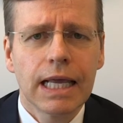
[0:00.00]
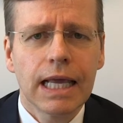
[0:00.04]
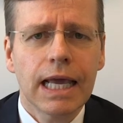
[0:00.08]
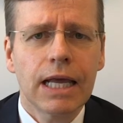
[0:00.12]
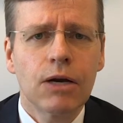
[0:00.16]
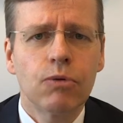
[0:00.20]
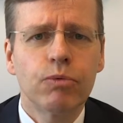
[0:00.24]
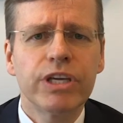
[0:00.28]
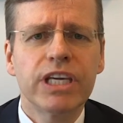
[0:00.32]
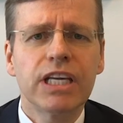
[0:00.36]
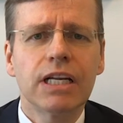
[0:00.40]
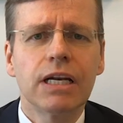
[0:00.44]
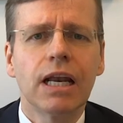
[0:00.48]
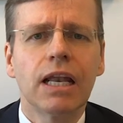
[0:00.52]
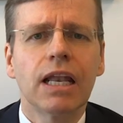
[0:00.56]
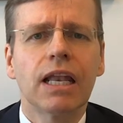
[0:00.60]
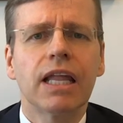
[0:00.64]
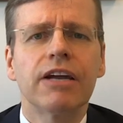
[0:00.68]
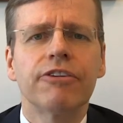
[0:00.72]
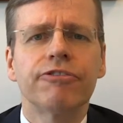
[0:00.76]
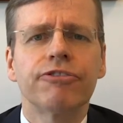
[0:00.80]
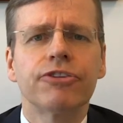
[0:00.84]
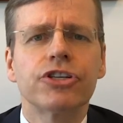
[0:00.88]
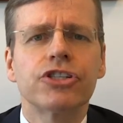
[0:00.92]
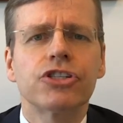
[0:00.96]
And we can
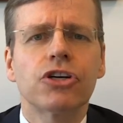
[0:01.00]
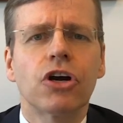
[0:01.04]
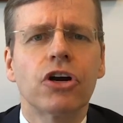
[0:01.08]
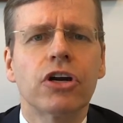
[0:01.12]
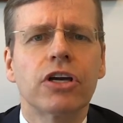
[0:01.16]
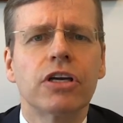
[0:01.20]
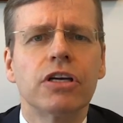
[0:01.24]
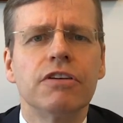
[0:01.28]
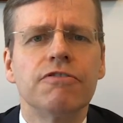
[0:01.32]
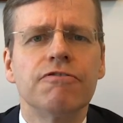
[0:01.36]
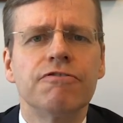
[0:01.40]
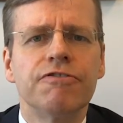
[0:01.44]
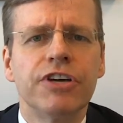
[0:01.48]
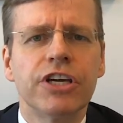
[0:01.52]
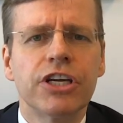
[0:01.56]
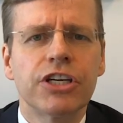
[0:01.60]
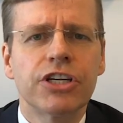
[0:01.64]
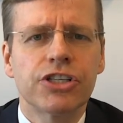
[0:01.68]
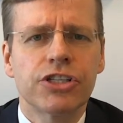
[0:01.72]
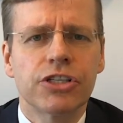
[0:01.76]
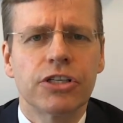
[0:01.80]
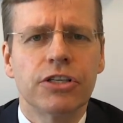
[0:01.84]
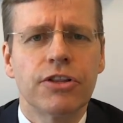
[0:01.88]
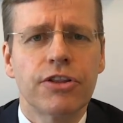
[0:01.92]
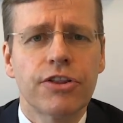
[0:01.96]
leverage our
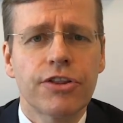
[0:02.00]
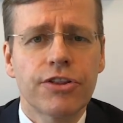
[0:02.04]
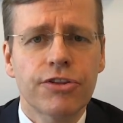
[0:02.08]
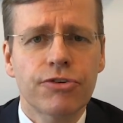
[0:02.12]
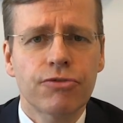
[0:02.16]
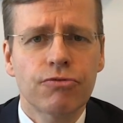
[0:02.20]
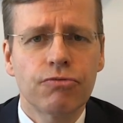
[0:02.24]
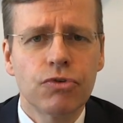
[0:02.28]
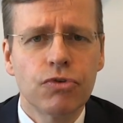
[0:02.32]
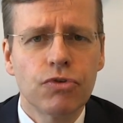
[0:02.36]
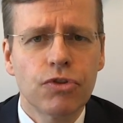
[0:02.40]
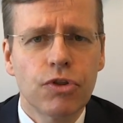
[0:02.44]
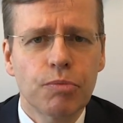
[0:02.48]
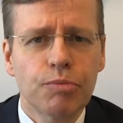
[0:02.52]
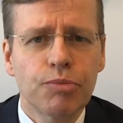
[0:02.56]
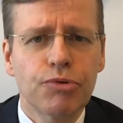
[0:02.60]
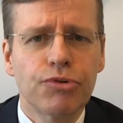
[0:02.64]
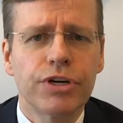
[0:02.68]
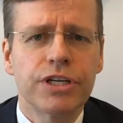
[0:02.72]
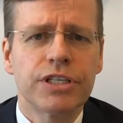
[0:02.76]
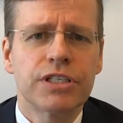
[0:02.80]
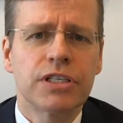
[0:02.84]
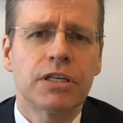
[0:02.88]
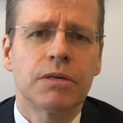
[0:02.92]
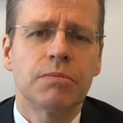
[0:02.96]
conviction through the
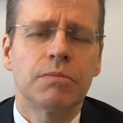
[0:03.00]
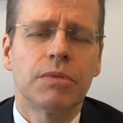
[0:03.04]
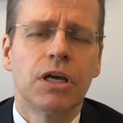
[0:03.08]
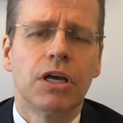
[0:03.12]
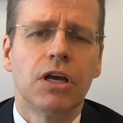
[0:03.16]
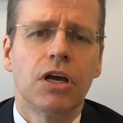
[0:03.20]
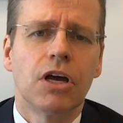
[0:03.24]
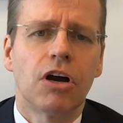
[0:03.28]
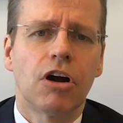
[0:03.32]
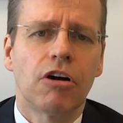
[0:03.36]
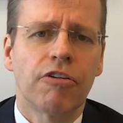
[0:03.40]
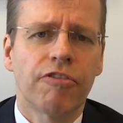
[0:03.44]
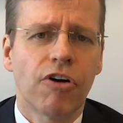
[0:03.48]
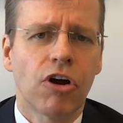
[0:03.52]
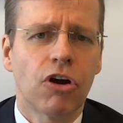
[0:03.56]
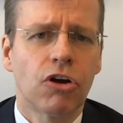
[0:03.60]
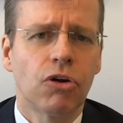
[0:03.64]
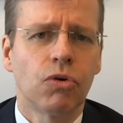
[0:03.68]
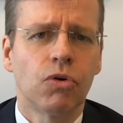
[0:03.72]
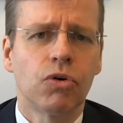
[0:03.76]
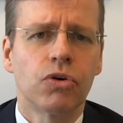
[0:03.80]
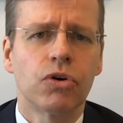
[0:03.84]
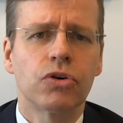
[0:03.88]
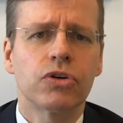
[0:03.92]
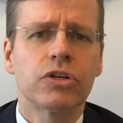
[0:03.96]
prism of our
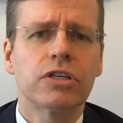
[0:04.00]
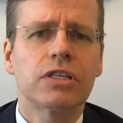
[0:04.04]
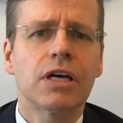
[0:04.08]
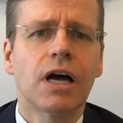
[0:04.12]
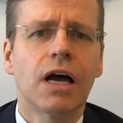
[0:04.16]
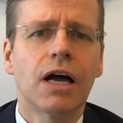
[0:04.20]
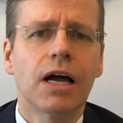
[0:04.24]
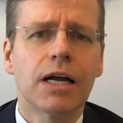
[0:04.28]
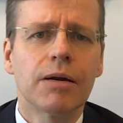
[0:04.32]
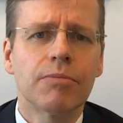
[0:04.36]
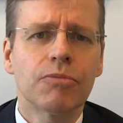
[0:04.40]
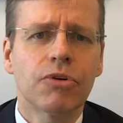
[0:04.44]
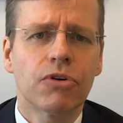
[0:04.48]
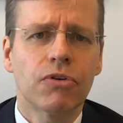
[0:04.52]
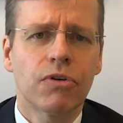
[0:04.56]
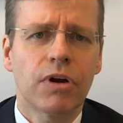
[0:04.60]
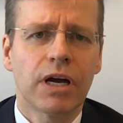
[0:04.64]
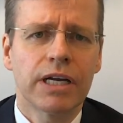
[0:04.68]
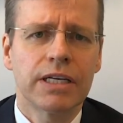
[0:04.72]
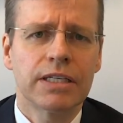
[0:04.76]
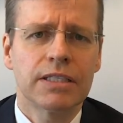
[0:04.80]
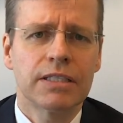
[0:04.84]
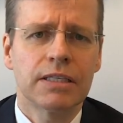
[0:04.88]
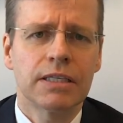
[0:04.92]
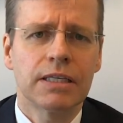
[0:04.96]
longer time
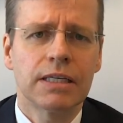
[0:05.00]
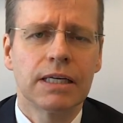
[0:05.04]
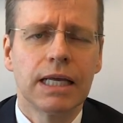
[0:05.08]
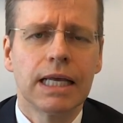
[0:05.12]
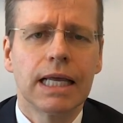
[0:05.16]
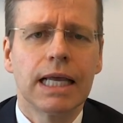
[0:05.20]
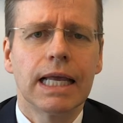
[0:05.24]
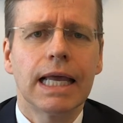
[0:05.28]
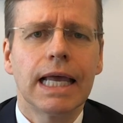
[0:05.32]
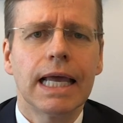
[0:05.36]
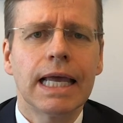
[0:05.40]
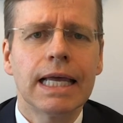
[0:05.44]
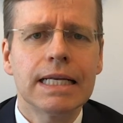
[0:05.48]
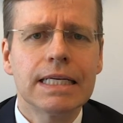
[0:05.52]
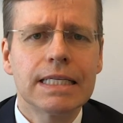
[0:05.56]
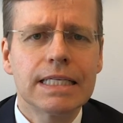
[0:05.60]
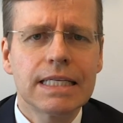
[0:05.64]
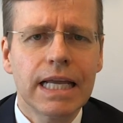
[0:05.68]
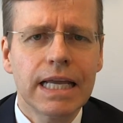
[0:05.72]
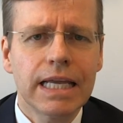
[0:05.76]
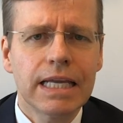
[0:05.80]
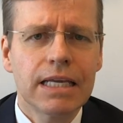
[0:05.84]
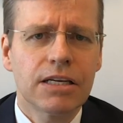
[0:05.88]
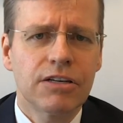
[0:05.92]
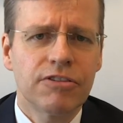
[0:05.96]
horizon and
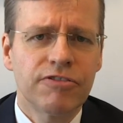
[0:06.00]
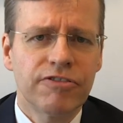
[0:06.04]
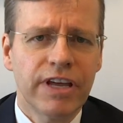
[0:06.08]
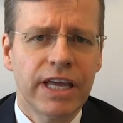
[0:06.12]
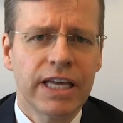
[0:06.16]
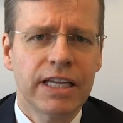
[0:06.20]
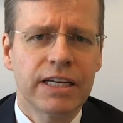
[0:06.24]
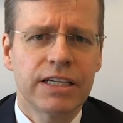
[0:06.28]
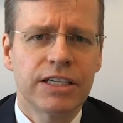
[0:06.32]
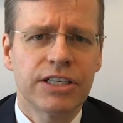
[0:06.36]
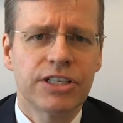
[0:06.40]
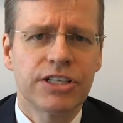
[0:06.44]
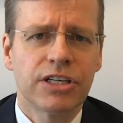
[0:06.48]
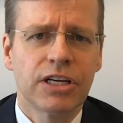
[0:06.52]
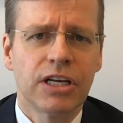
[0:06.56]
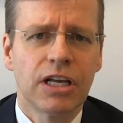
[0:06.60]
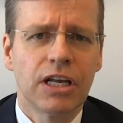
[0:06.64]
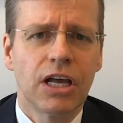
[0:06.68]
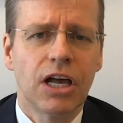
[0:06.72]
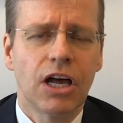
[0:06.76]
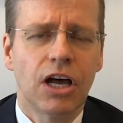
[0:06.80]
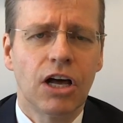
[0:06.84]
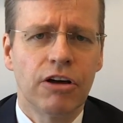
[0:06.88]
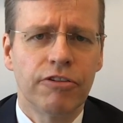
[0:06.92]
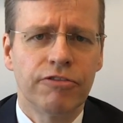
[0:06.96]
take advantage
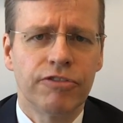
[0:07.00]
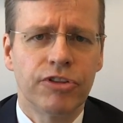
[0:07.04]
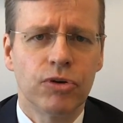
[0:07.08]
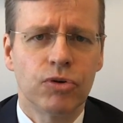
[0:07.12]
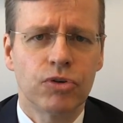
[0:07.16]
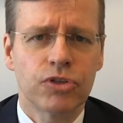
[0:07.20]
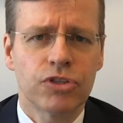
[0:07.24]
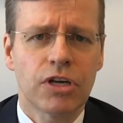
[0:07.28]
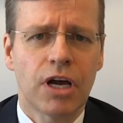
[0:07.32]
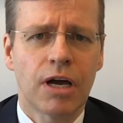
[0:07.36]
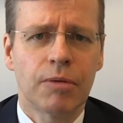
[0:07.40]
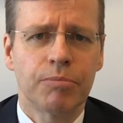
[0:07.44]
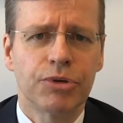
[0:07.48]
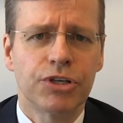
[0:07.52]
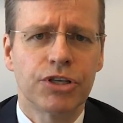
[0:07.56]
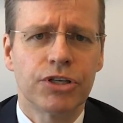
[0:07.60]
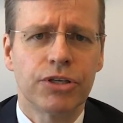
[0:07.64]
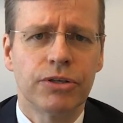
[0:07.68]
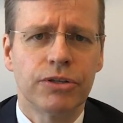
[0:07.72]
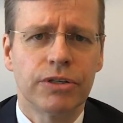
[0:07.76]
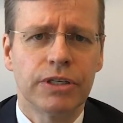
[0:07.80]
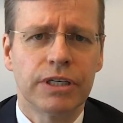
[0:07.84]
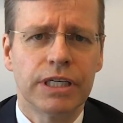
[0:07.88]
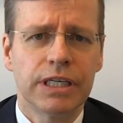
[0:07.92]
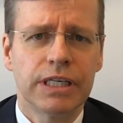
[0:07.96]
of those
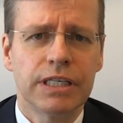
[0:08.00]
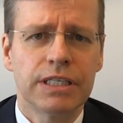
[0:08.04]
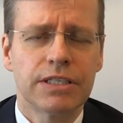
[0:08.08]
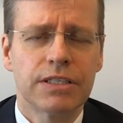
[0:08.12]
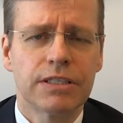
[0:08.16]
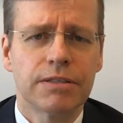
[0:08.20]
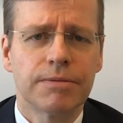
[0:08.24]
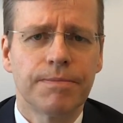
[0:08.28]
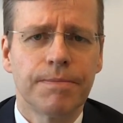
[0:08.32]
opportunities.